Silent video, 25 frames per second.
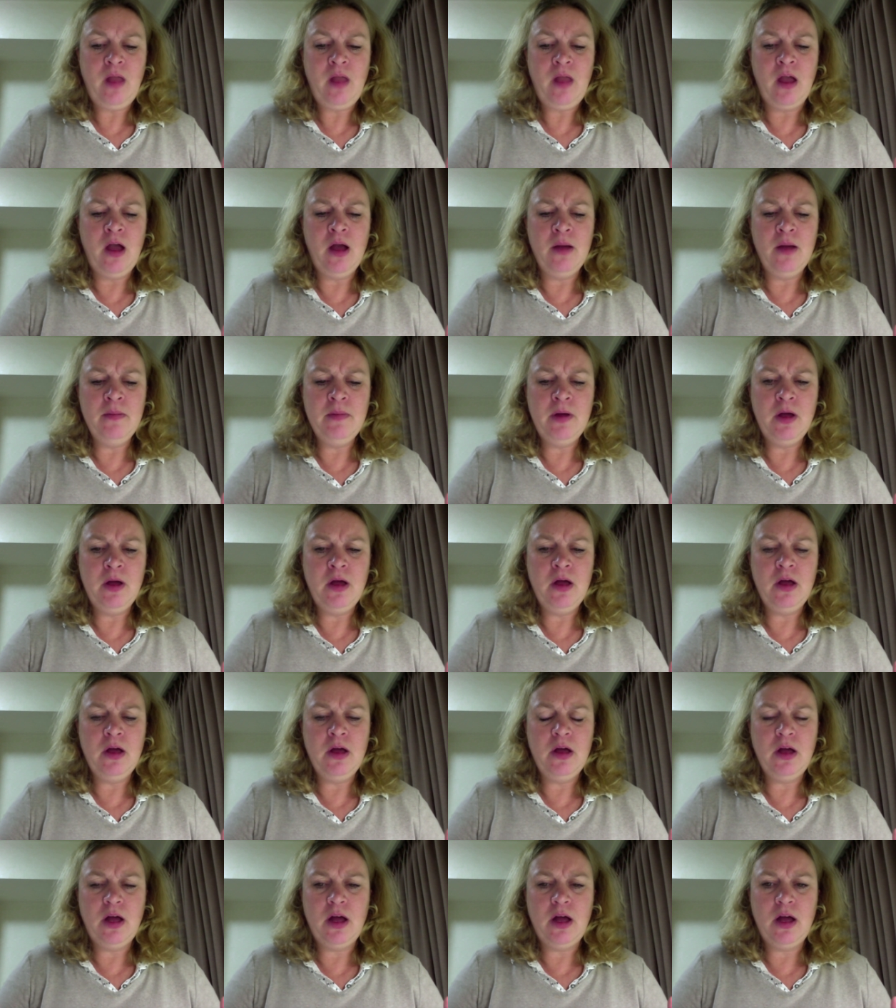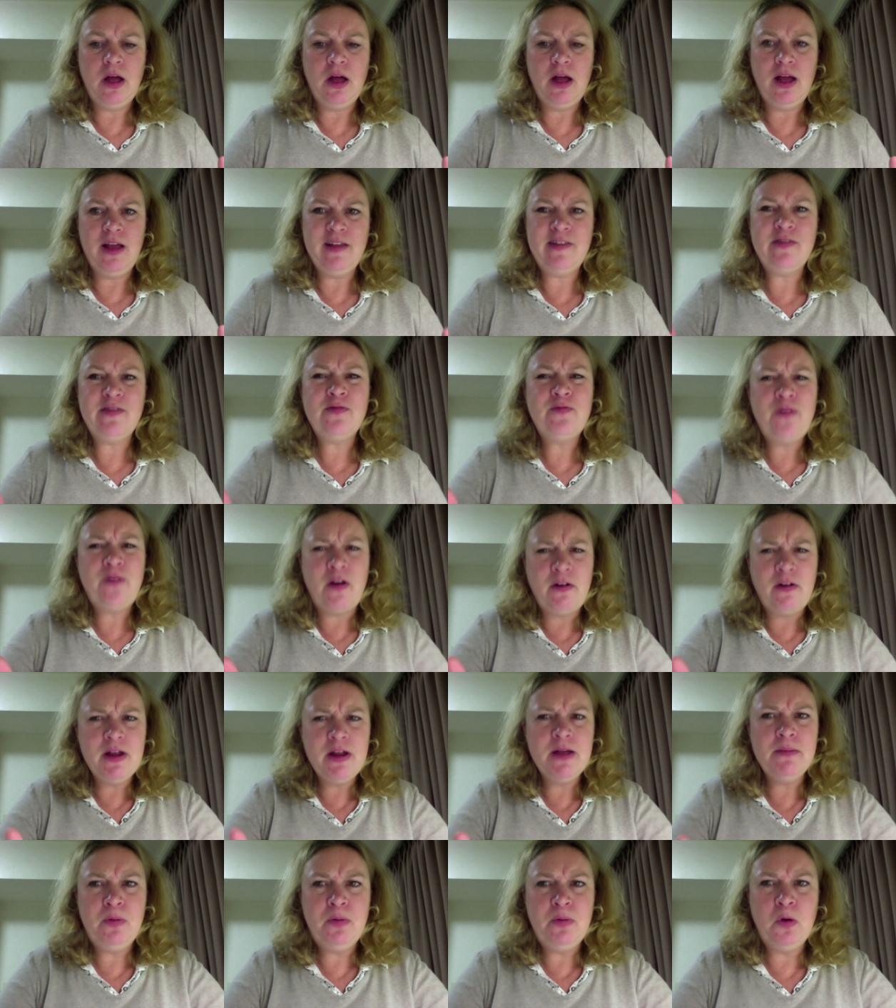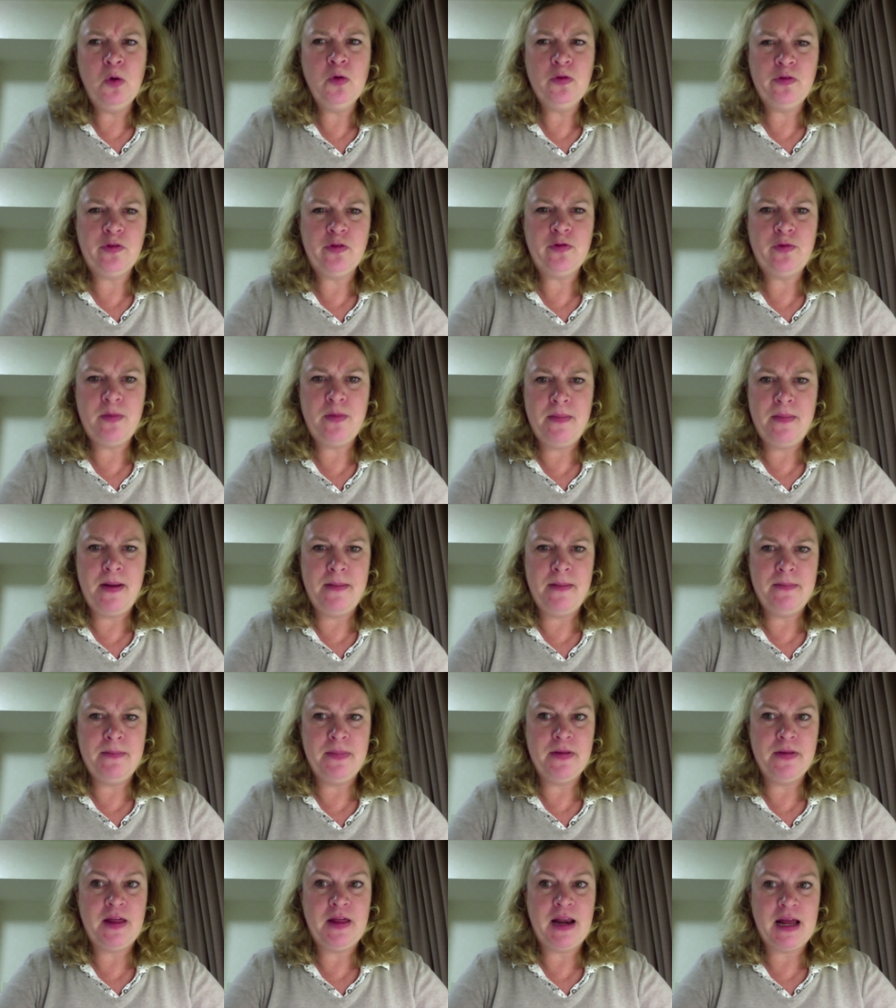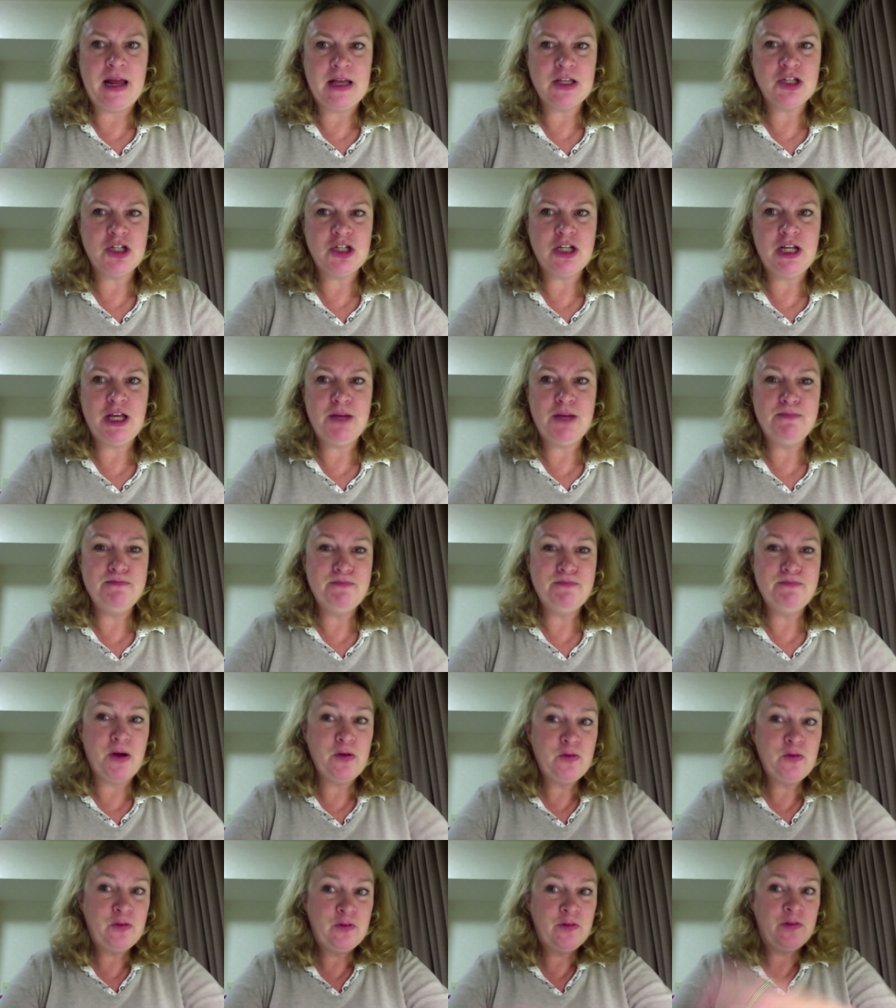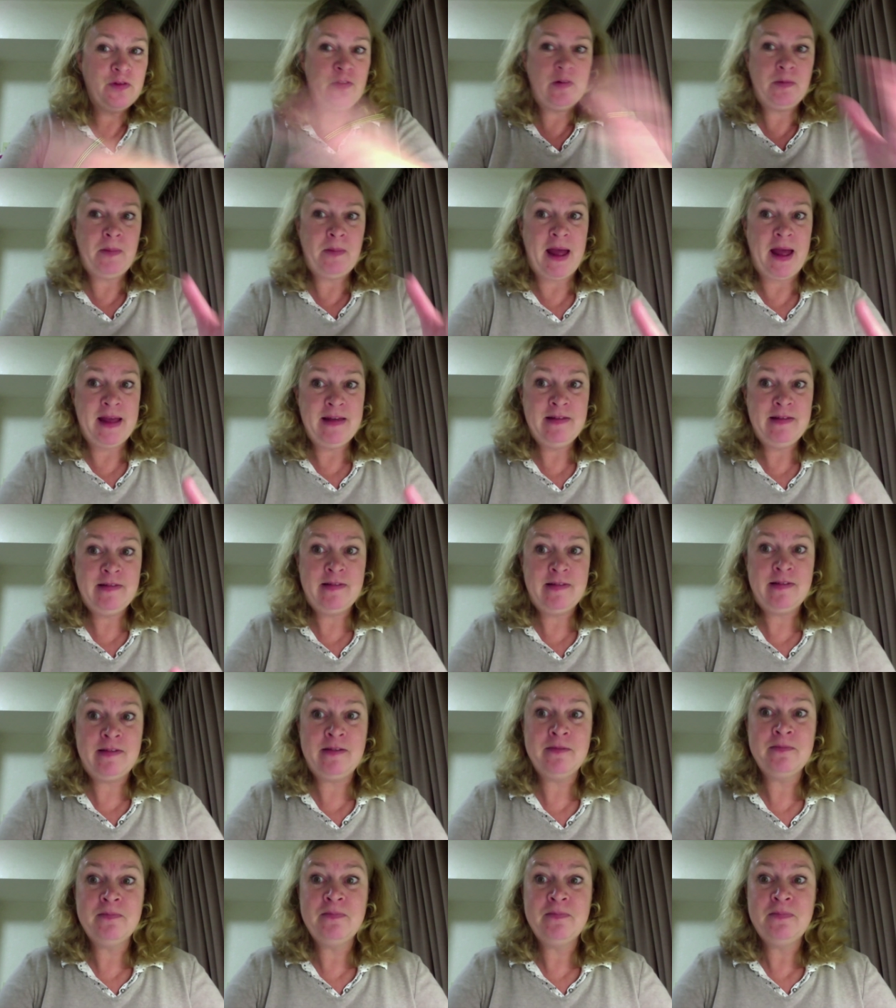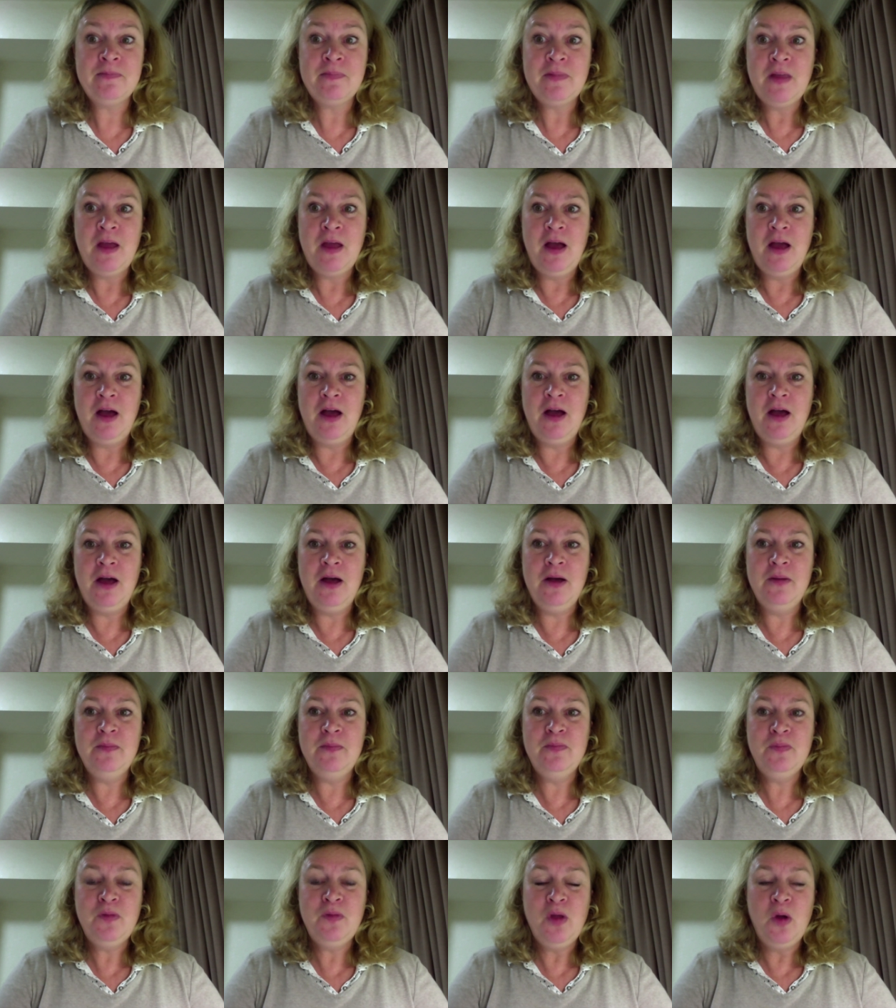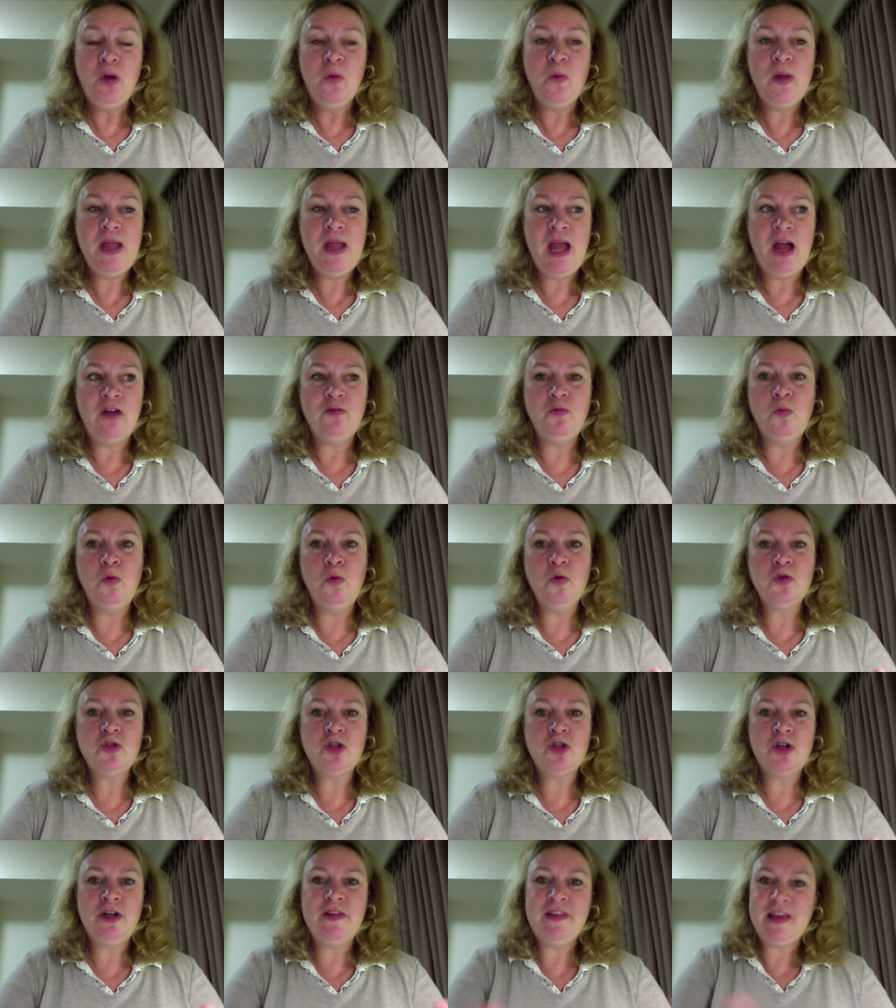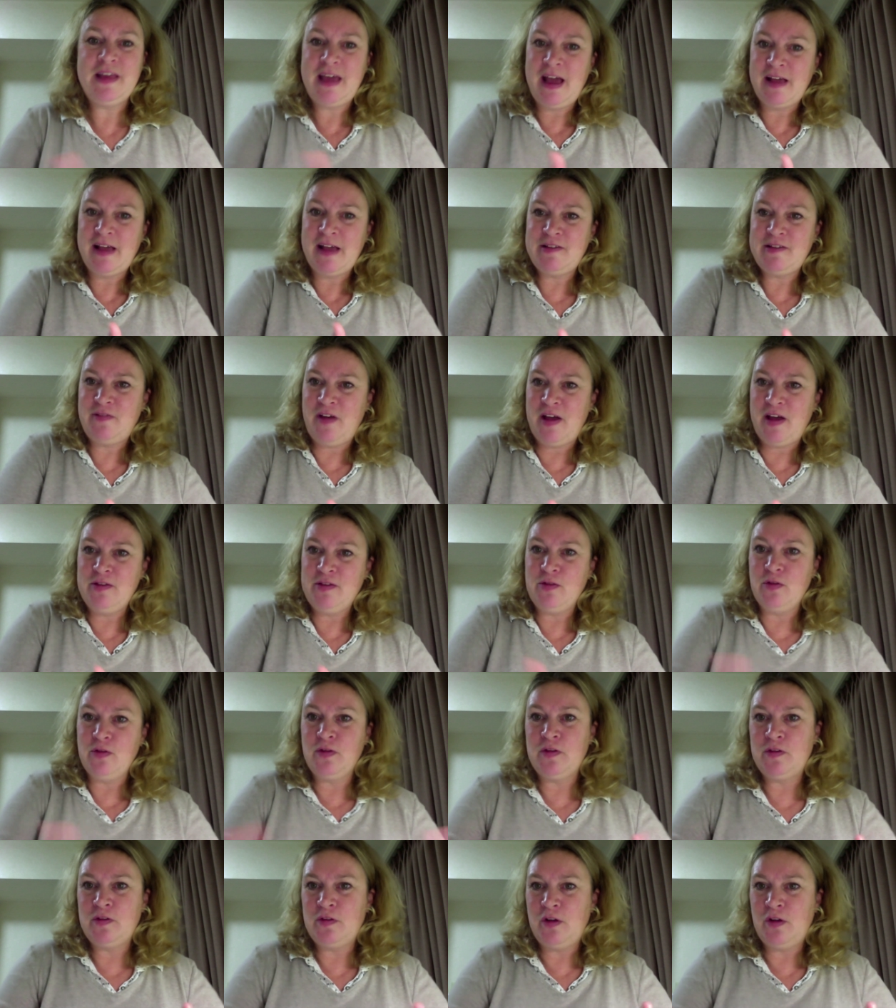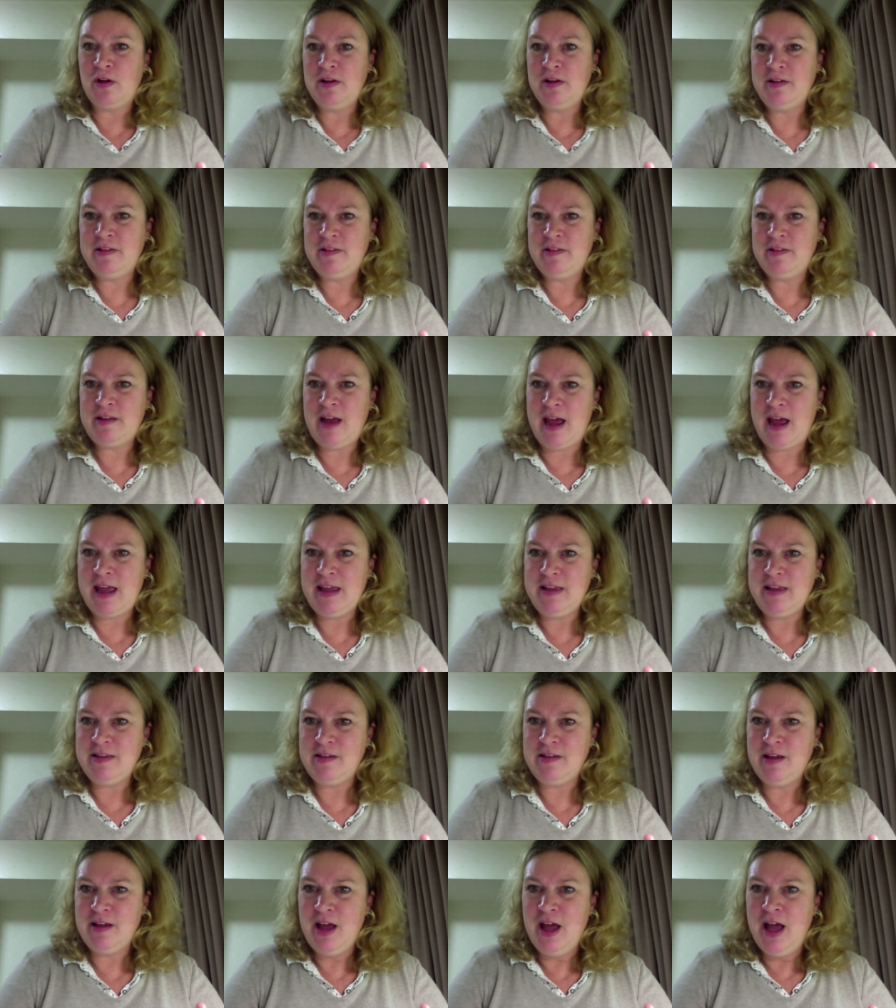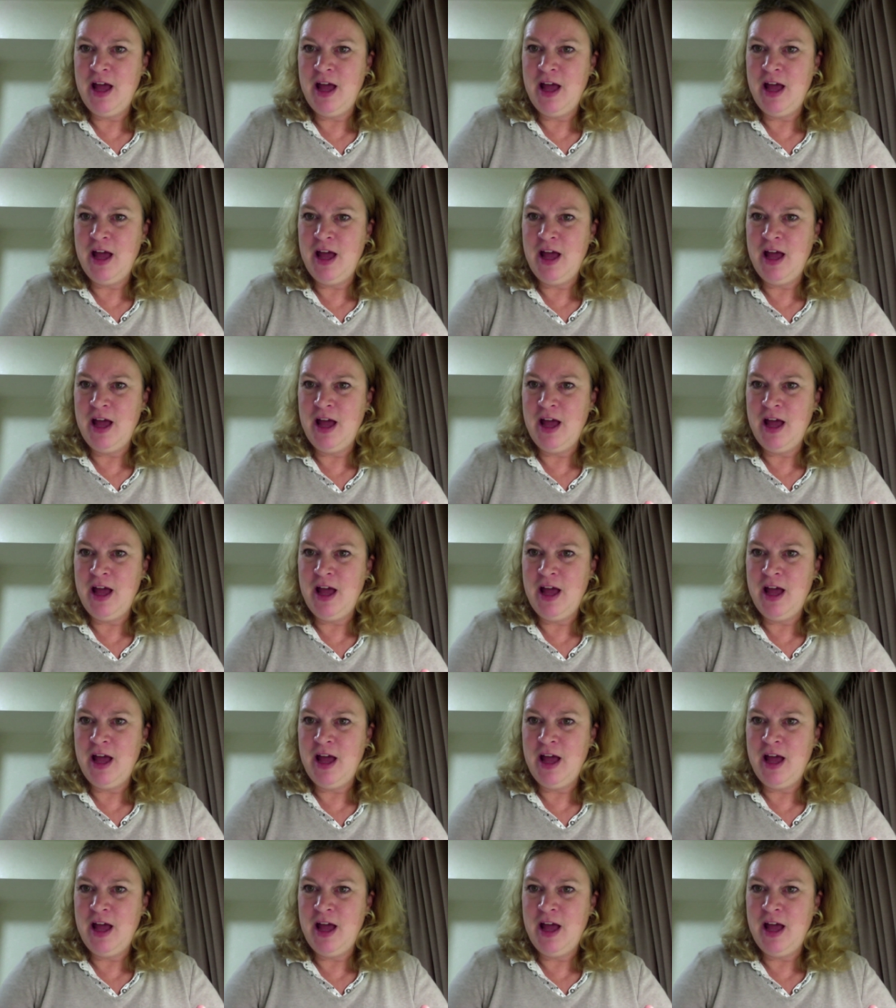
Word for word: Um, it's very important to remember that actually in most of space, um, we have water in the gas phase or the solid state.